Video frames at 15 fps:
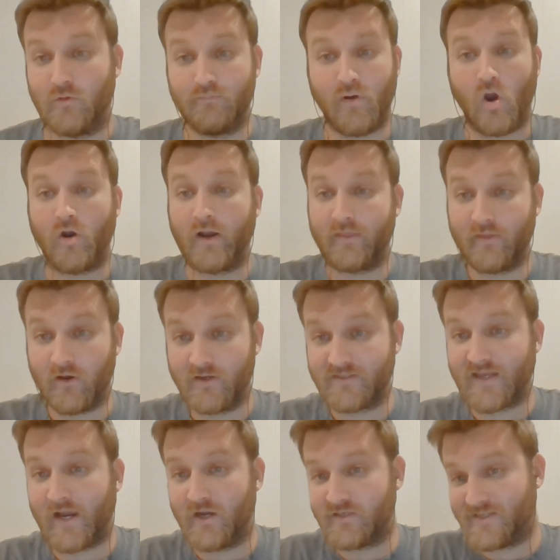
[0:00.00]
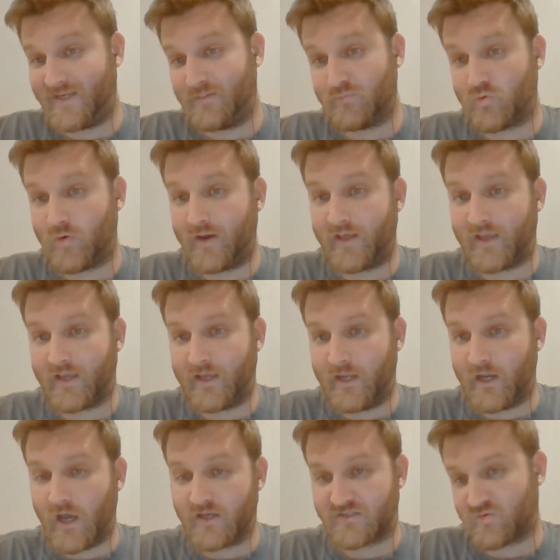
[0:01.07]
barring their entire team quitting
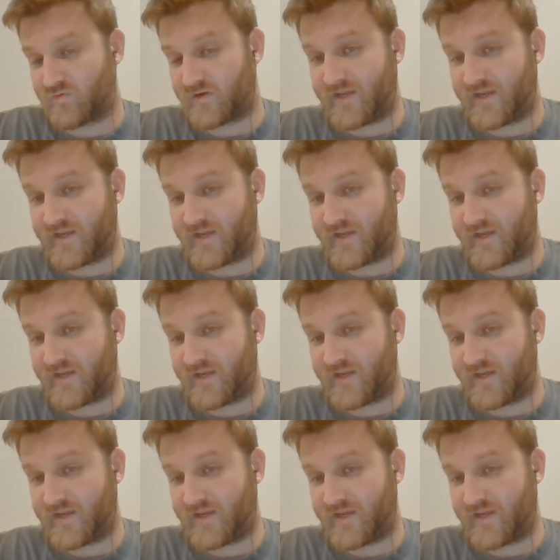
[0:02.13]
and us